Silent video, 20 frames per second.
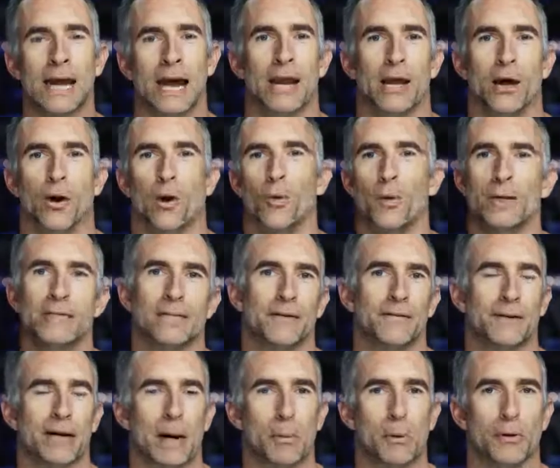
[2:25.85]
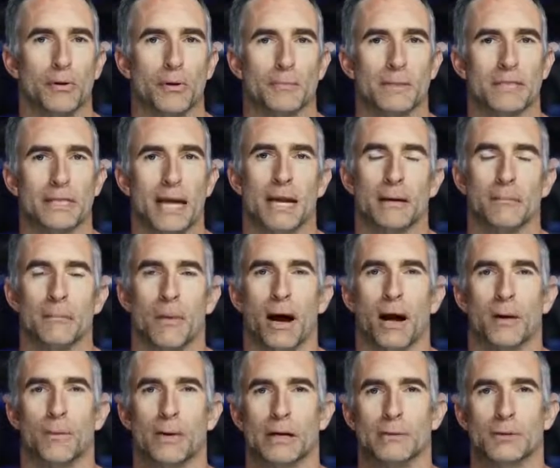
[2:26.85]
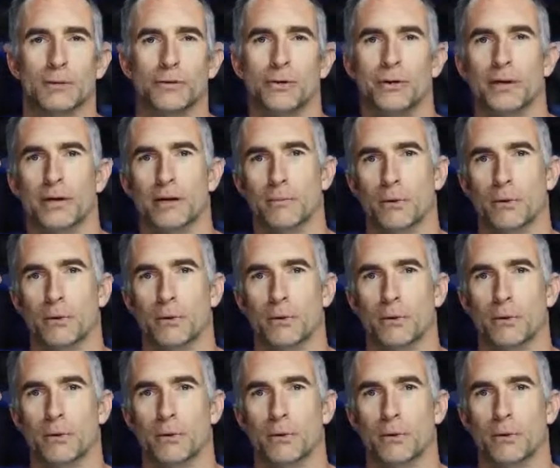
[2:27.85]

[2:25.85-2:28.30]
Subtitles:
and I always have a couple of them standing by when I'm shooting a